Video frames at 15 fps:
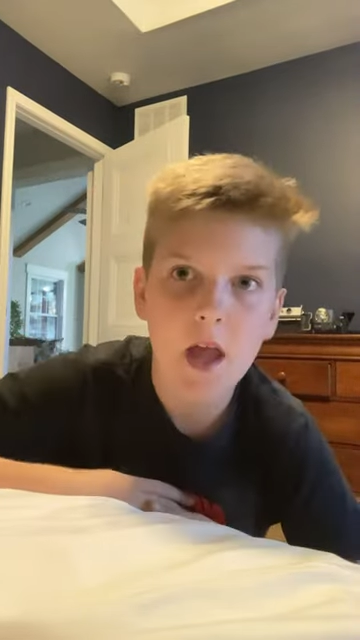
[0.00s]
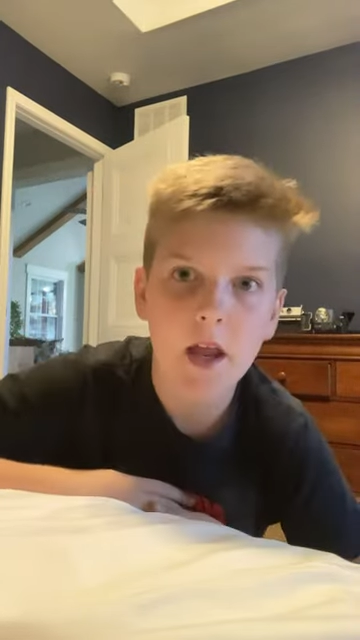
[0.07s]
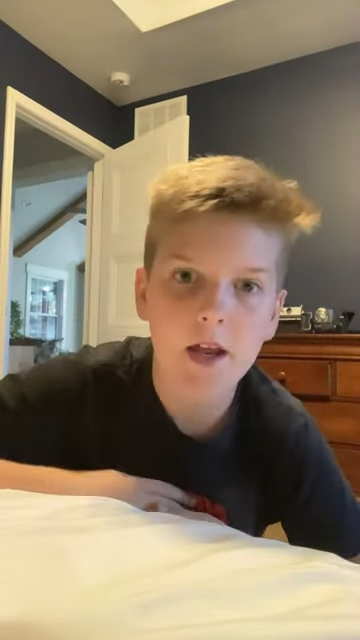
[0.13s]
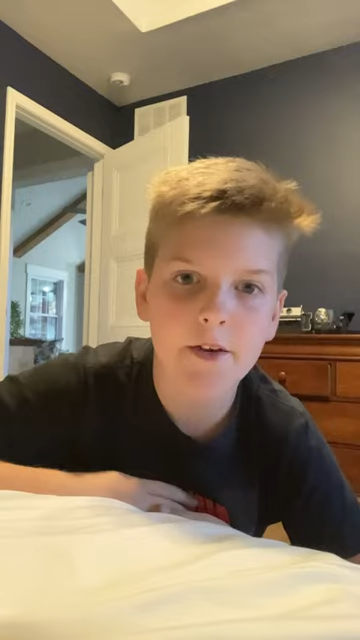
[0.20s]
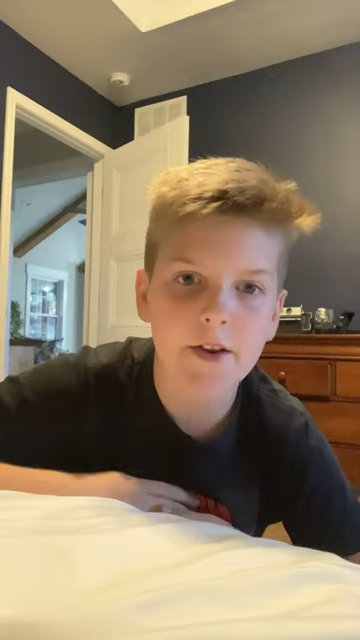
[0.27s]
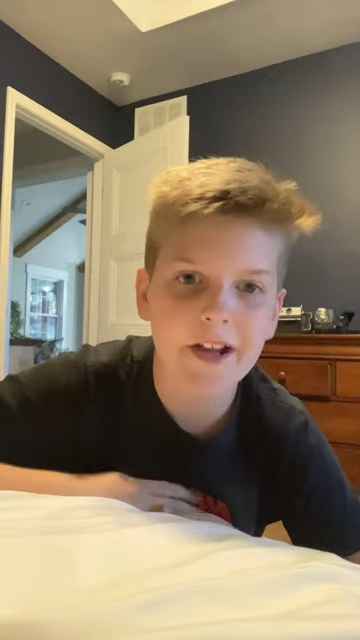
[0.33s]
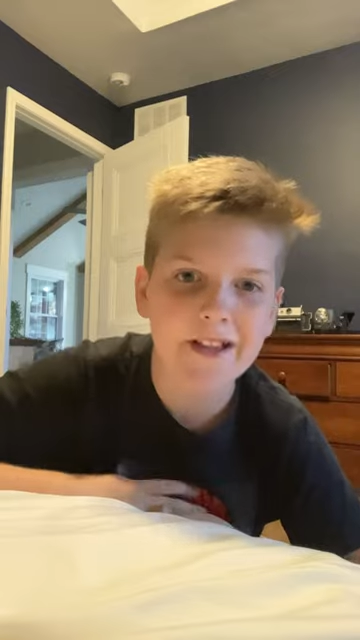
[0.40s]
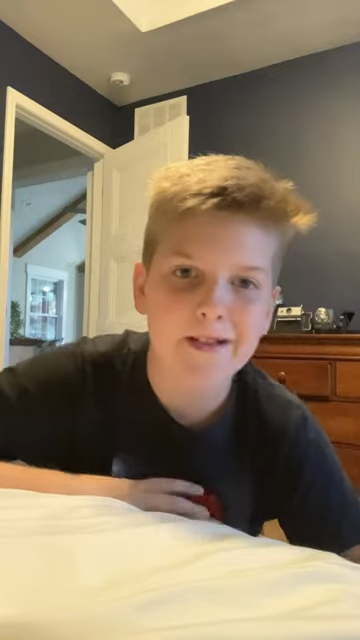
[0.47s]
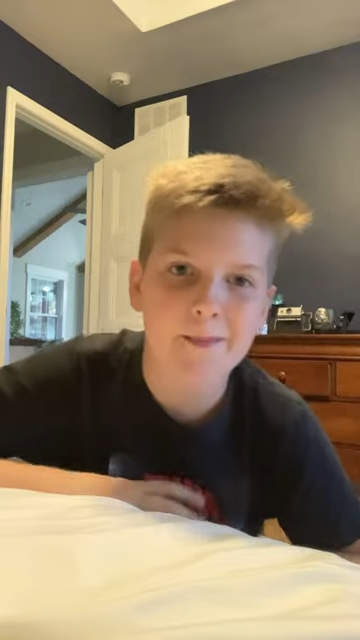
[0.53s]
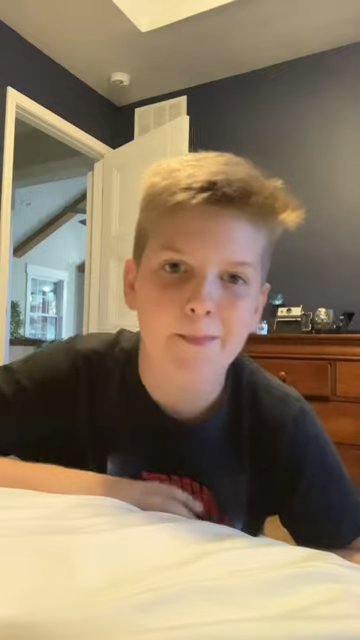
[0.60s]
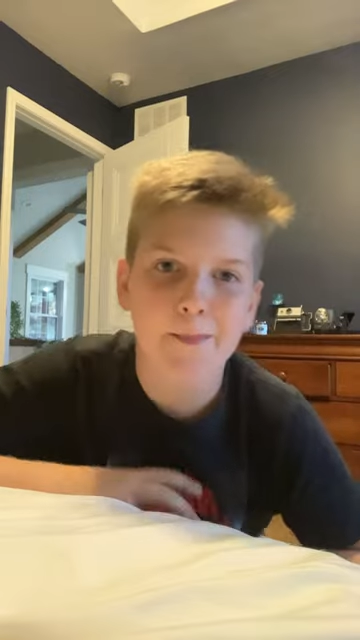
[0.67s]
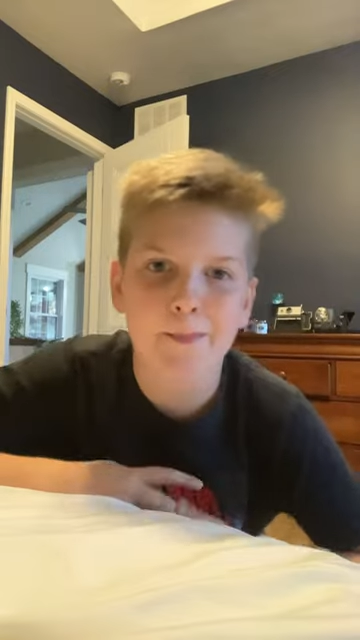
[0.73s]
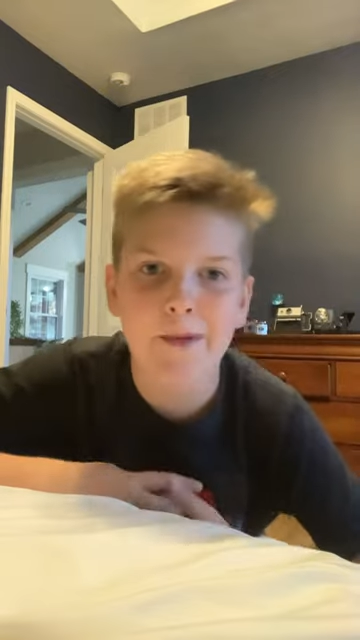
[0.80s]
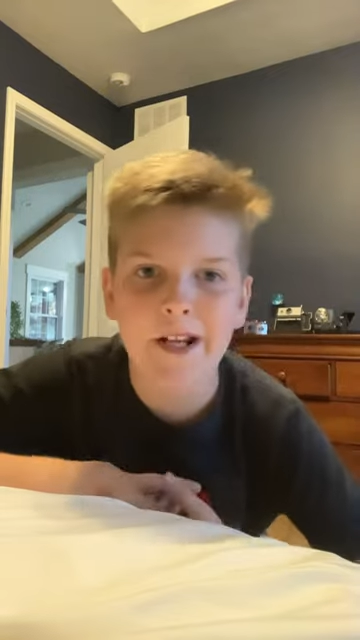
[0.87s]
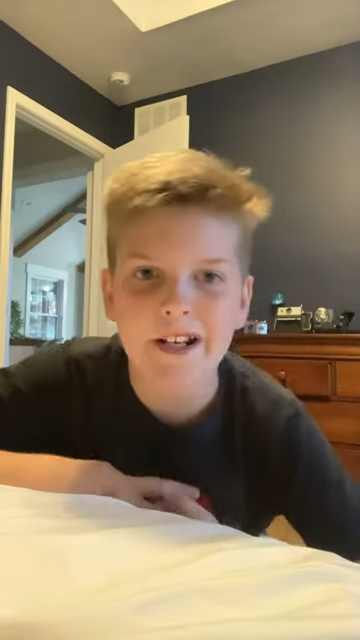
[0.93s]
It take the
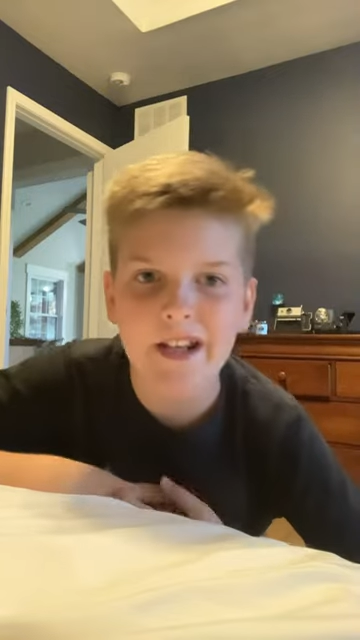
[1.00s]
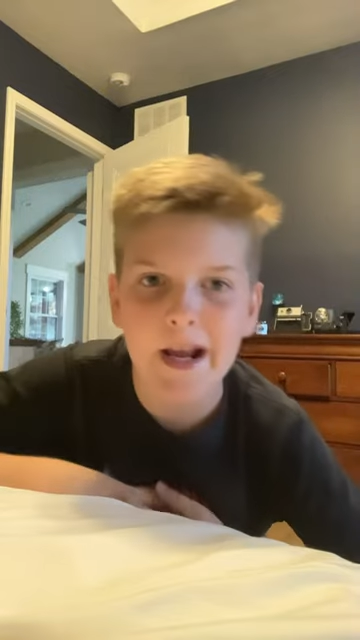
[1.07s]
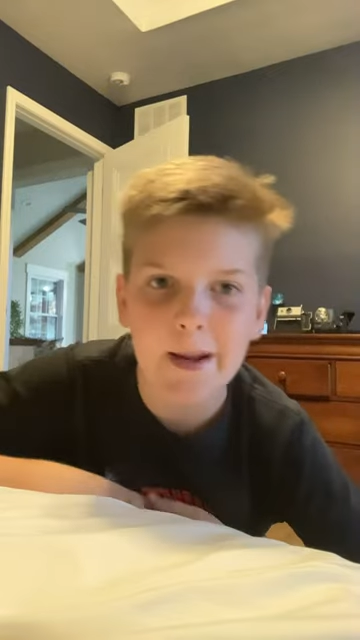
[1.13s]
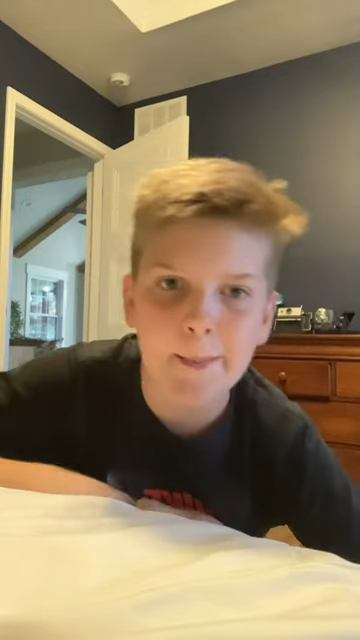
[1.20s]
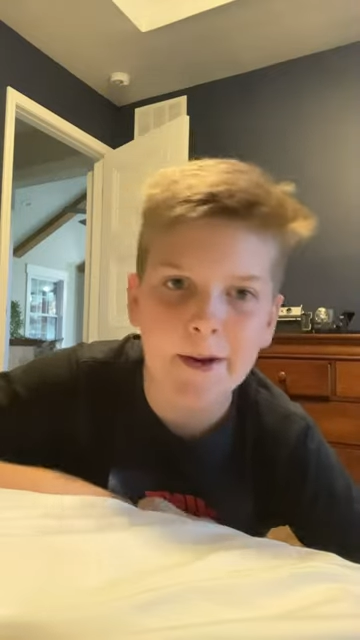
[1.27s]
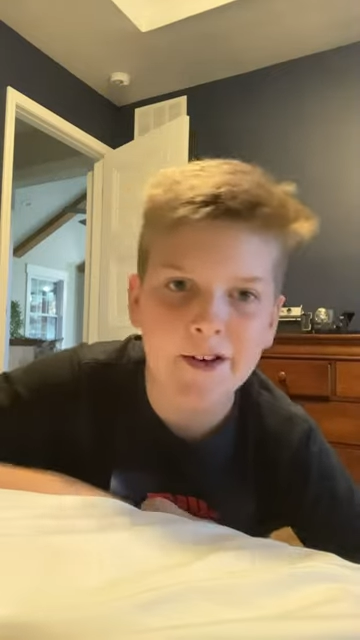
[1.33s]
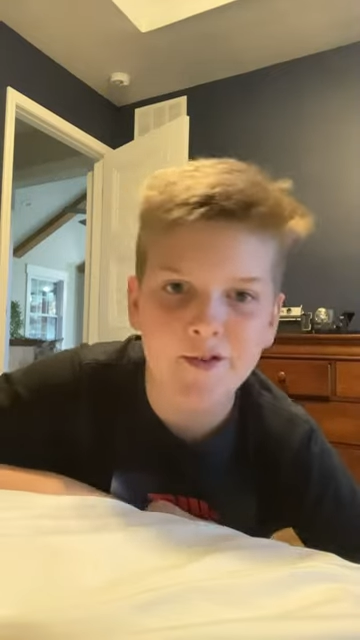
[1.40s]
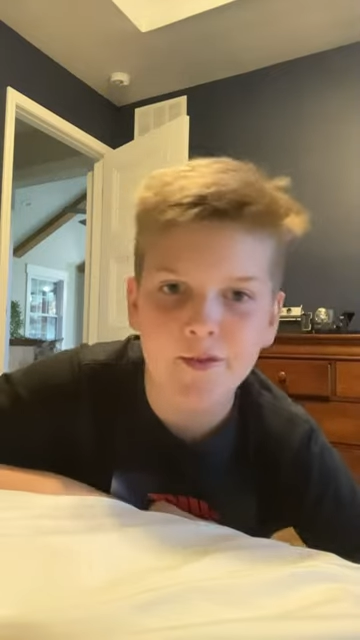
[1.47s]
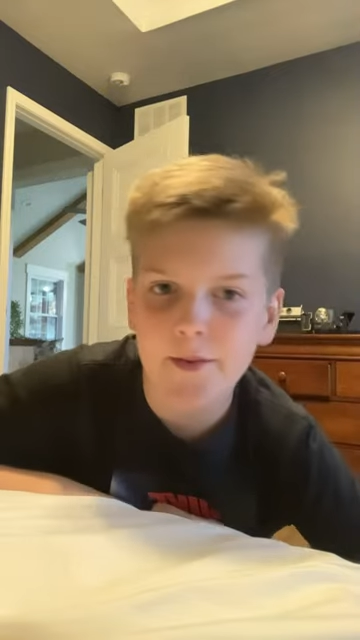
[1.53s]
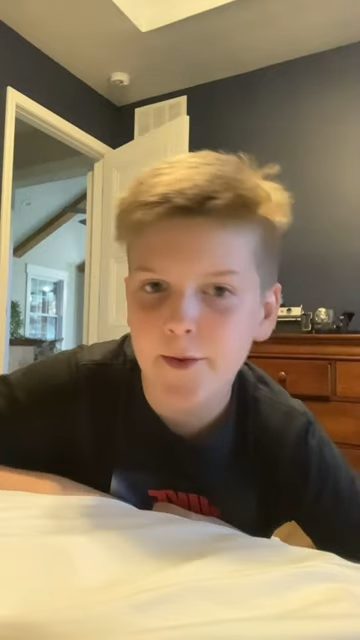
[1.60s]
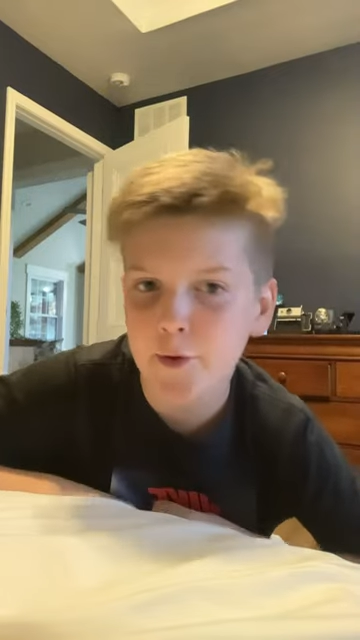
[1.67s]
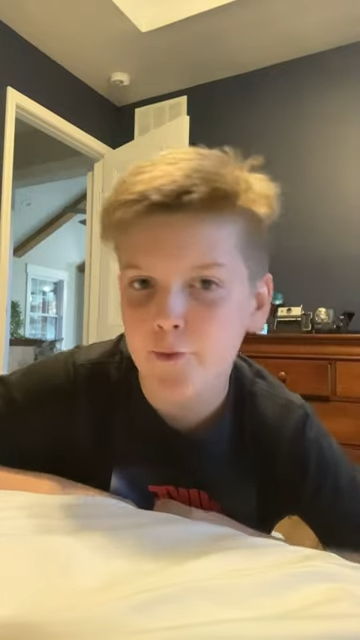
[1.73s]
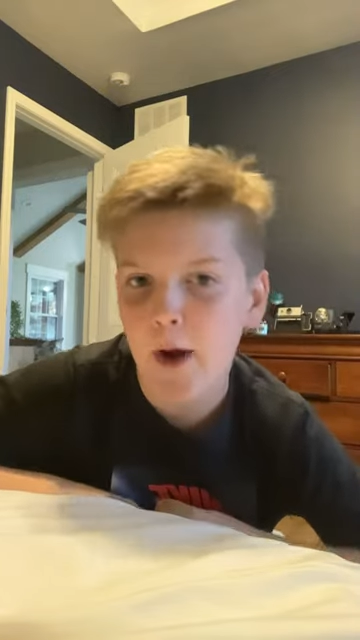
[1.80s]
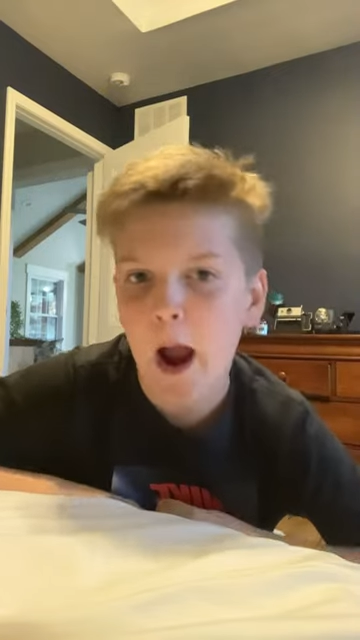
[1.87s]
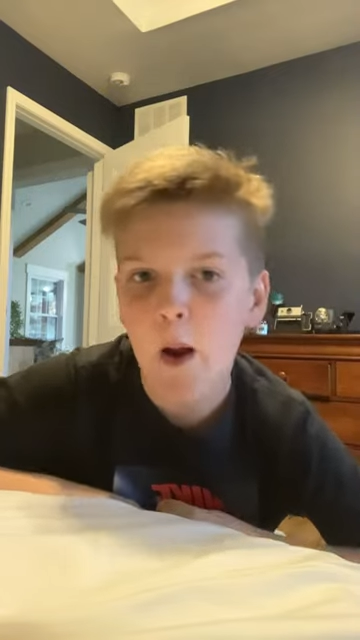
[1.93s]
take a picture of the
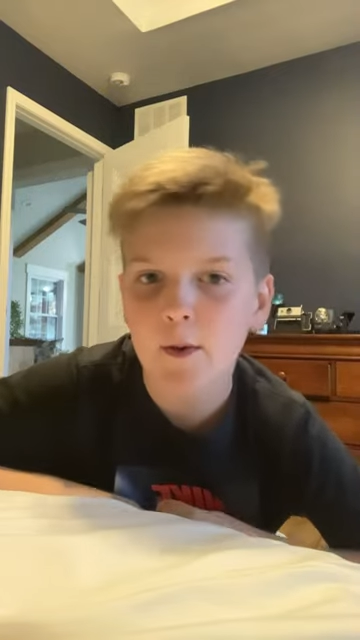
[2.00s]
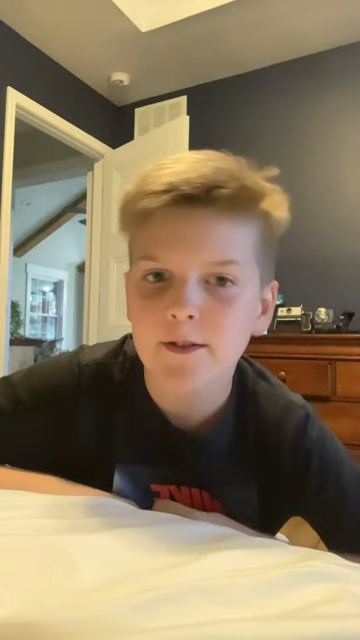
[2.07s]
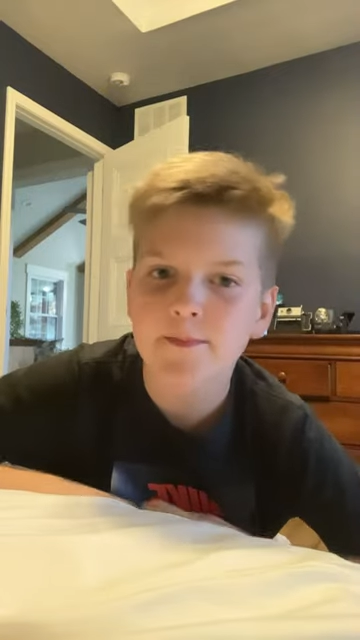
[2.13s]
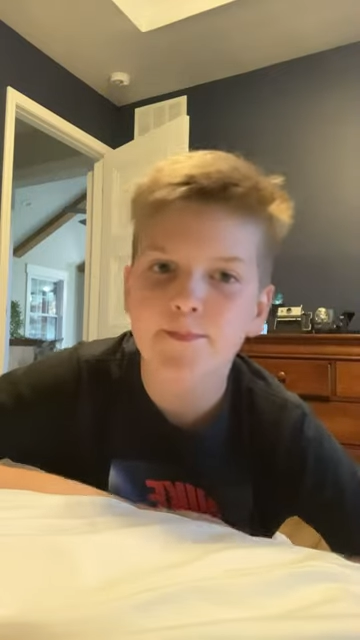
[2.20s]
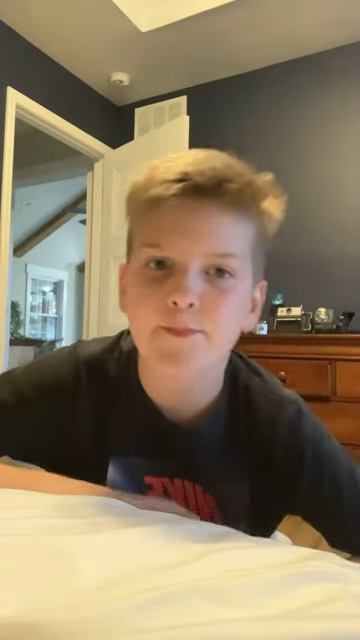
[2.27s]
ground.